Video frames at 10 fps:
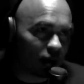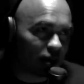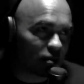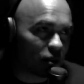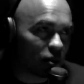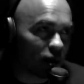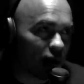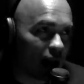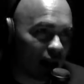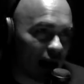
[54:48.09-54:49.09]
It's more
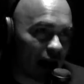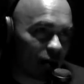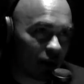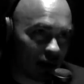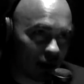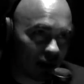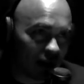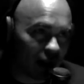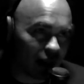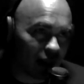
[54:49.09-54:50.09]
allowing
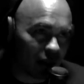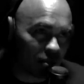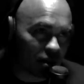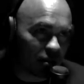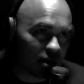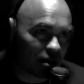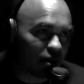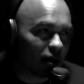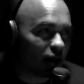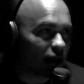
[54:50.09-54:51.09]
nicknames to be. So you know how